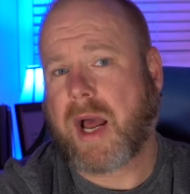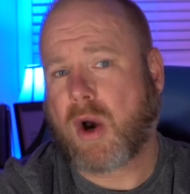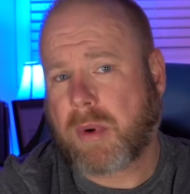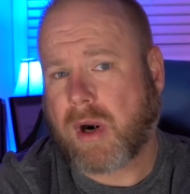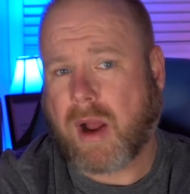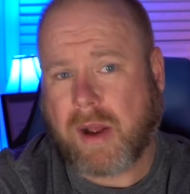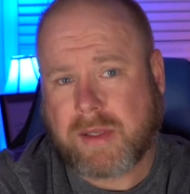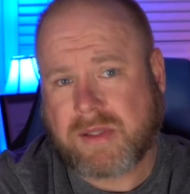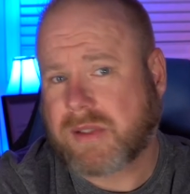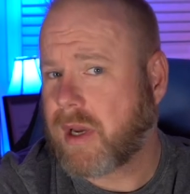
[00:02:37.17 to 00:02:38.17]
Albert
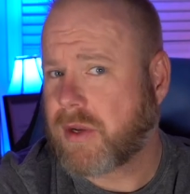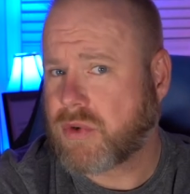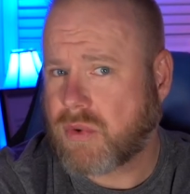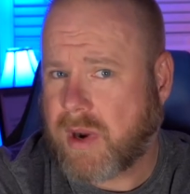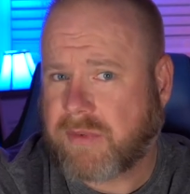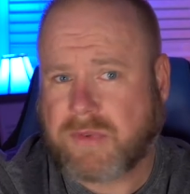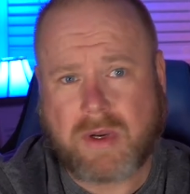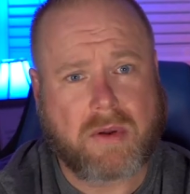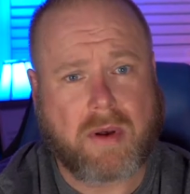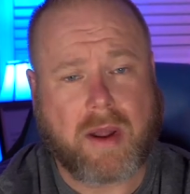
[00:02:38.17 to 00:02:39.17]
Einstein drafted a
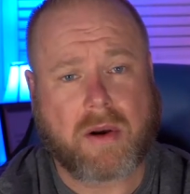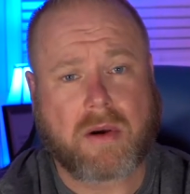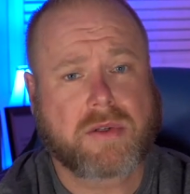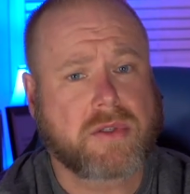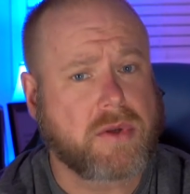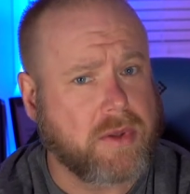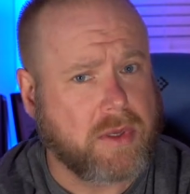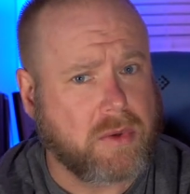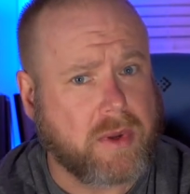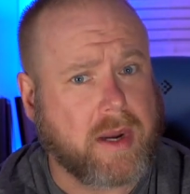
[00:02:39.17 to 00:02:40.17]
letter to the
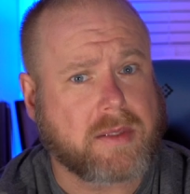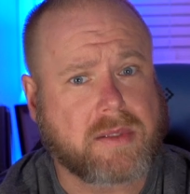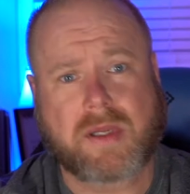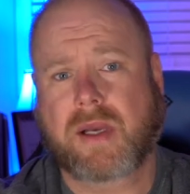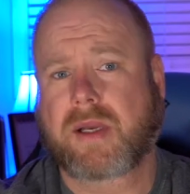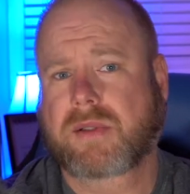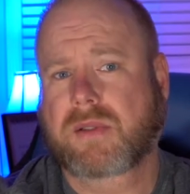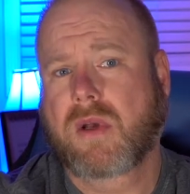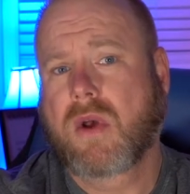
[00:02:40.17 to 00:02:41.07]
United States